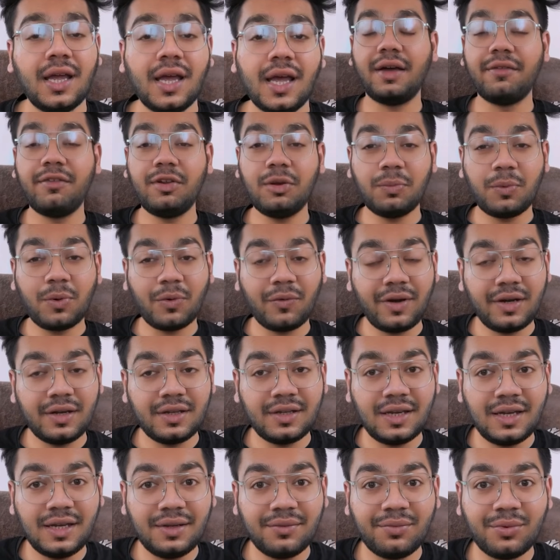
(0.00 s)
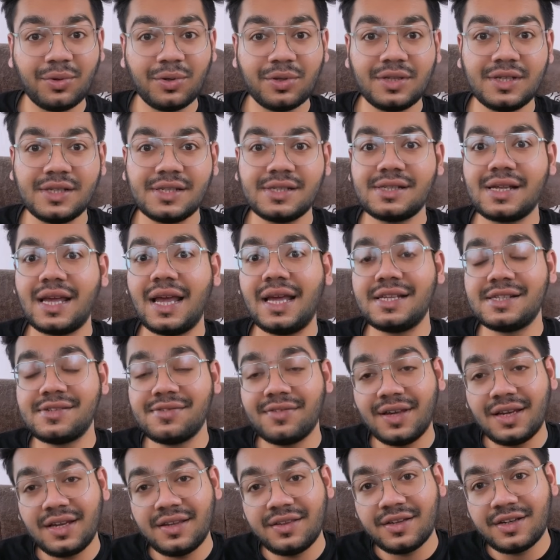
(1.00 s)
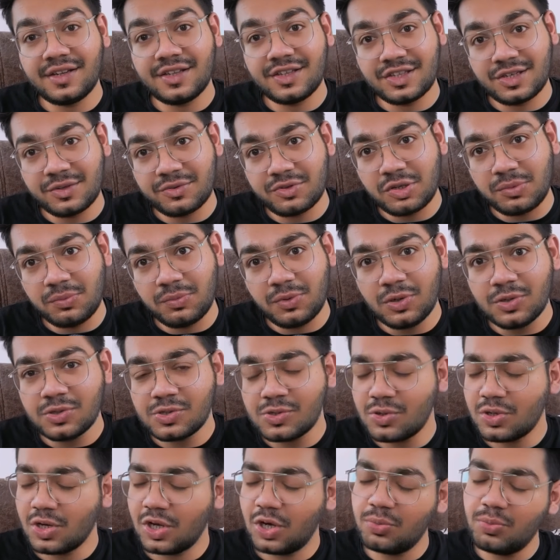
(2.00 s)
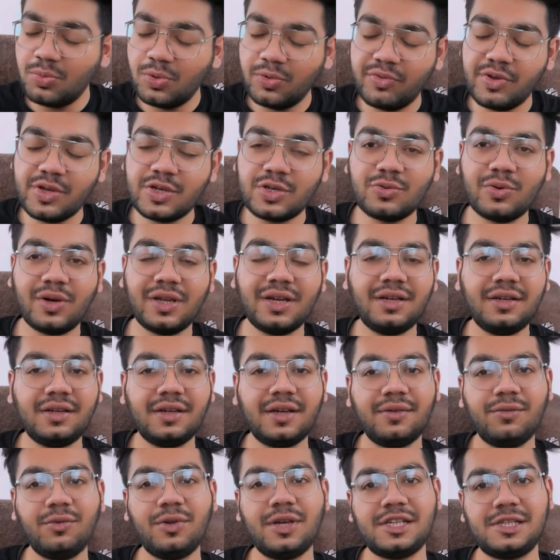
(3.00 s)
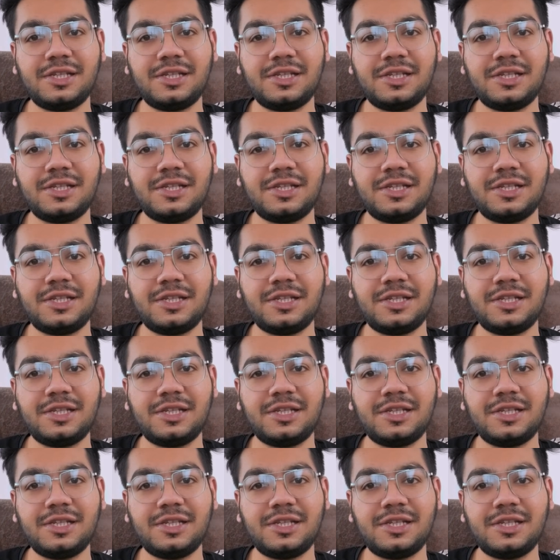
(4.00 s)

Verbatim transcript: I will provide the link for this as well in the description below. So now moving to our interview